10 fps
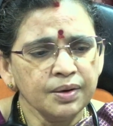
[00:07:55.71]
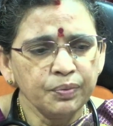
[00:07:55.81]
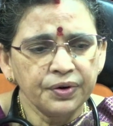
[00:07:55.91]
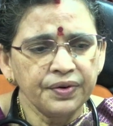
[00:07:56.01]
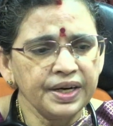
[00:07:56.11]

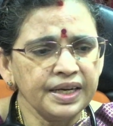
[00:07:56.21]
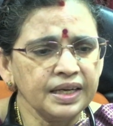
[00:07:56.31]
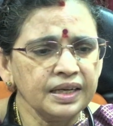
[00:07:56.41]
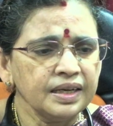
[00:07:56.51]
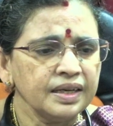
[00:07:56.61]

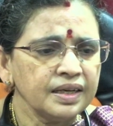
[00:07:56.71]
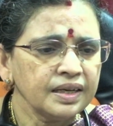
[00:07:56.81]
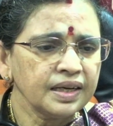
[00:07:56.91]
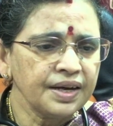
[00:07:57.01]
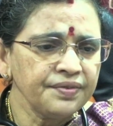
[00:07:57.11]
providing
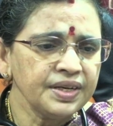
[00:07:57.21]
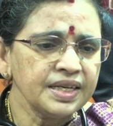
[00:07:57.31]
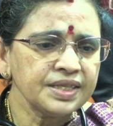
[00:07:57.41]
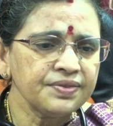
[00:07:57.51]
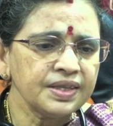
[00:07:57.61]

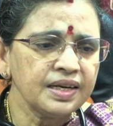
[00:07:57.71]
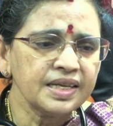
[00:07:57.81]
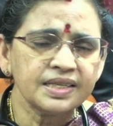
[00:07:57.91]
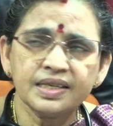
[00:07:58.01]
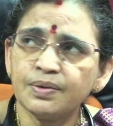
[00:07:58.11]
convenience with
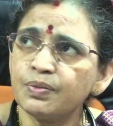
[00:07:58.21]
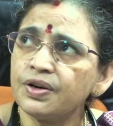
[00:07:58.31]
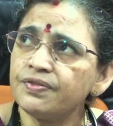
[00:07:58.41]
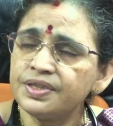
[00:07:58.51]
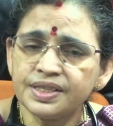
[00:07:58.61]
lesser number
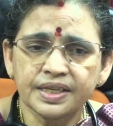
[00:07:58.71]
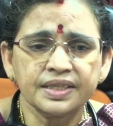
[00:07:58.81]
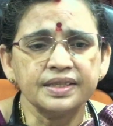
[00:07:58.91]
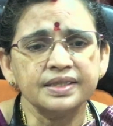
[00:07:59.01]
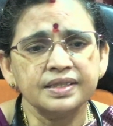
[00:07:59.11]
of
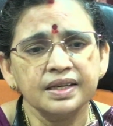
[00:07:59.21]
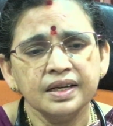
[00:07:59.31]
injections.